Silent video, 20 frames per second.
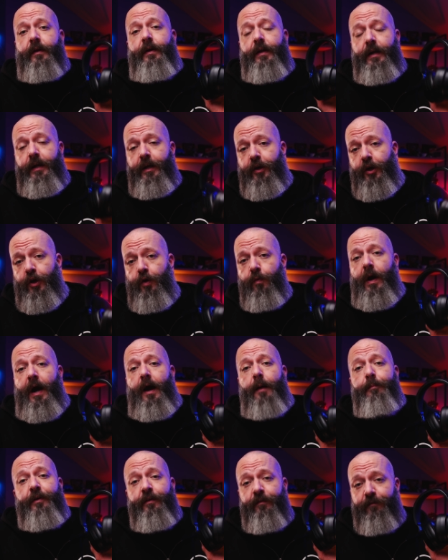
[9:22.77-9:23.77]
that an EQ
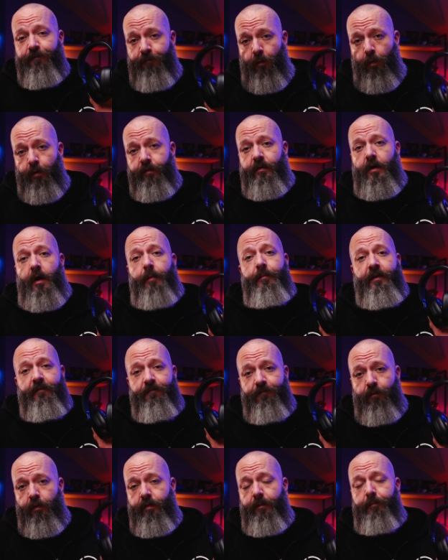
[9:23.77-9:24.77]
app is forthcoming
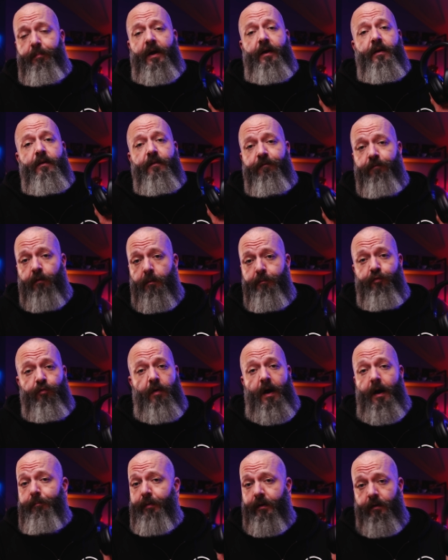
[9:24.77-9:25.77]
for the Panda from
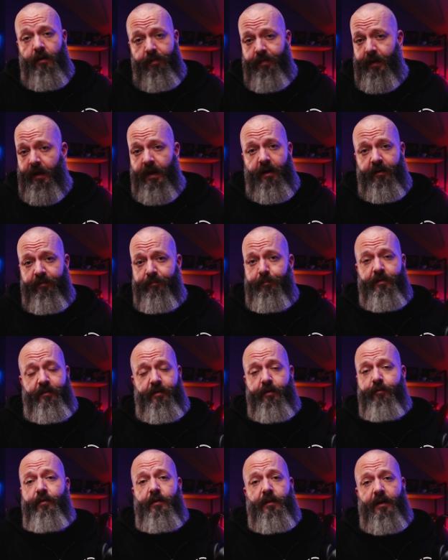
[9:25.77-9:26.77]
Drop, but nothing has
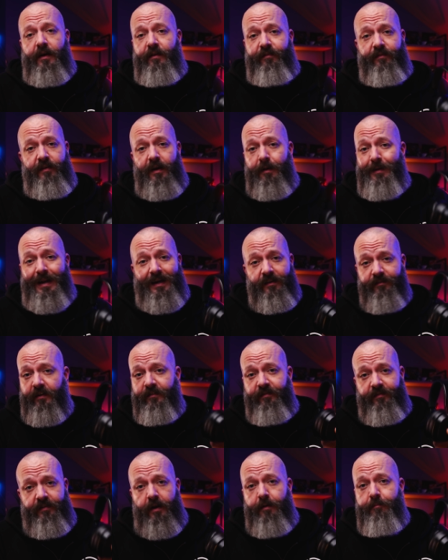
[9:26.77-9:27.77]
materialized yet. But as
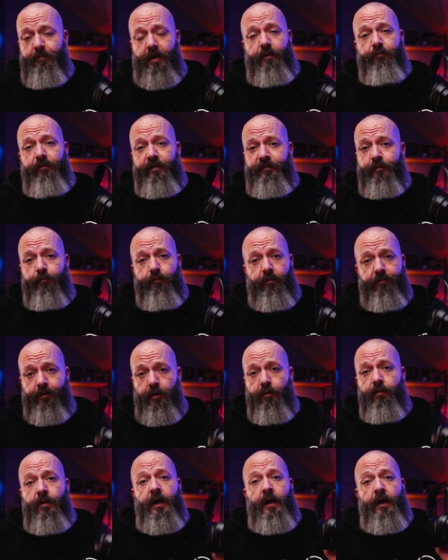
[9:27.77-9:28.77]
I said in my original
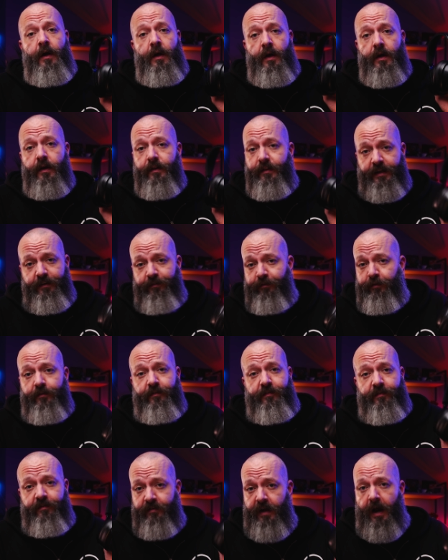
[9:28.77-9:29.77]
review, these
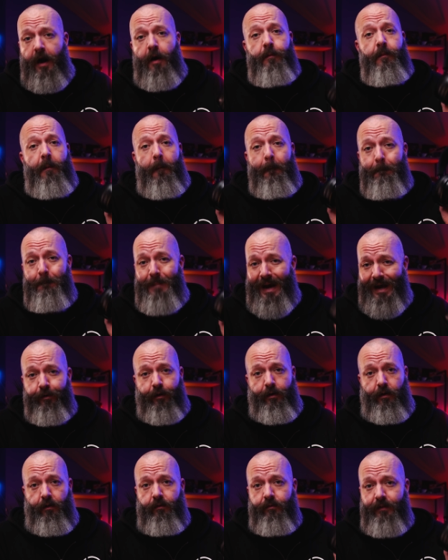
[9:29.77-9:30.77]
just sound
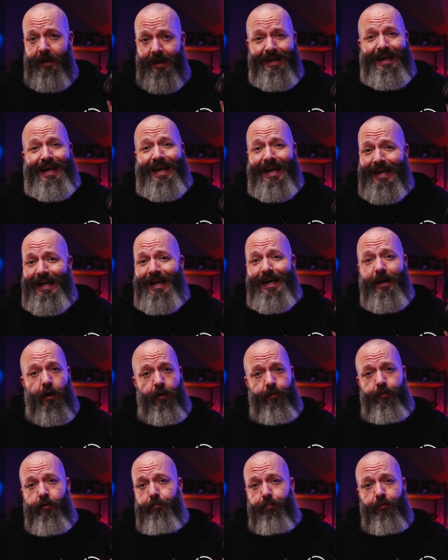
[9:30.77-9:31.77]
better than any
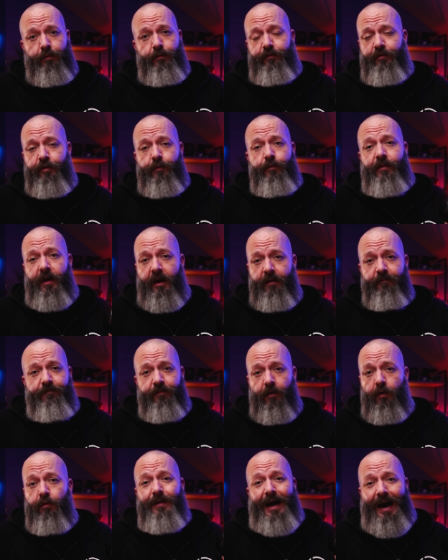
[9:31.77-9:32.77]
other Bluetooth
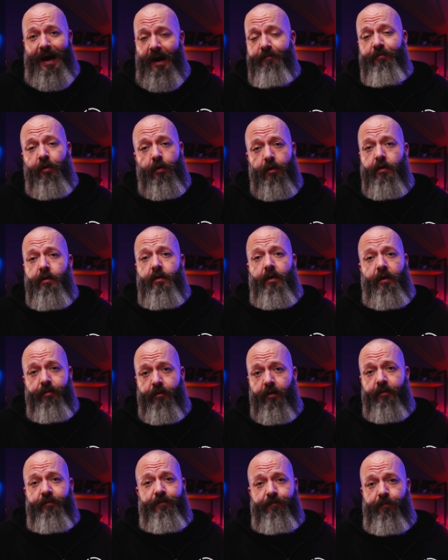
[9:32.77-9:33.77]
headphone I've
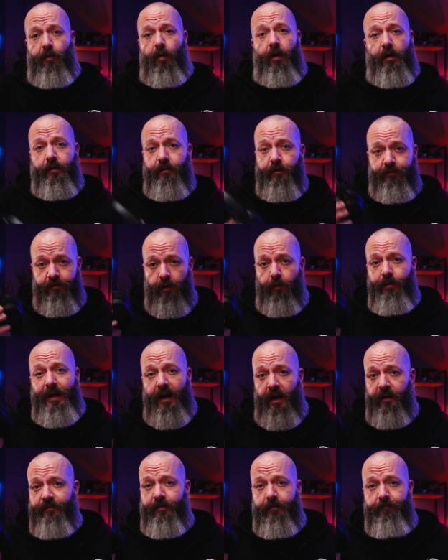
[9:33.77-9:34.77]
heard thus far. The
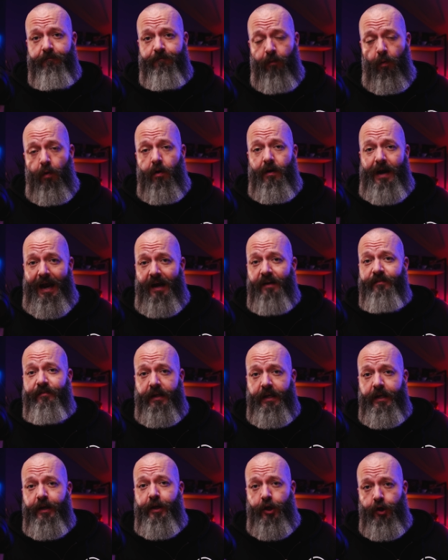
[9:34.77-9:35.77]
Sony XM4 has
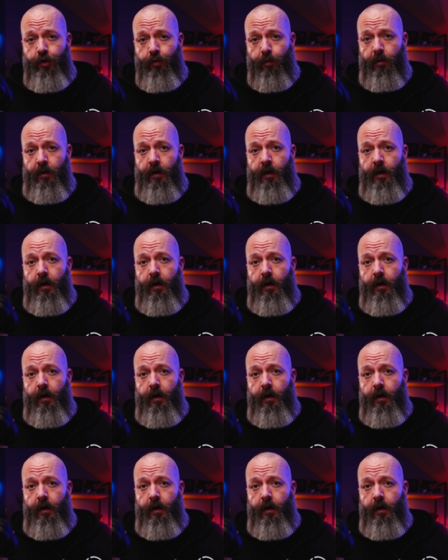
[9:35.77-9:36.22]
EQ.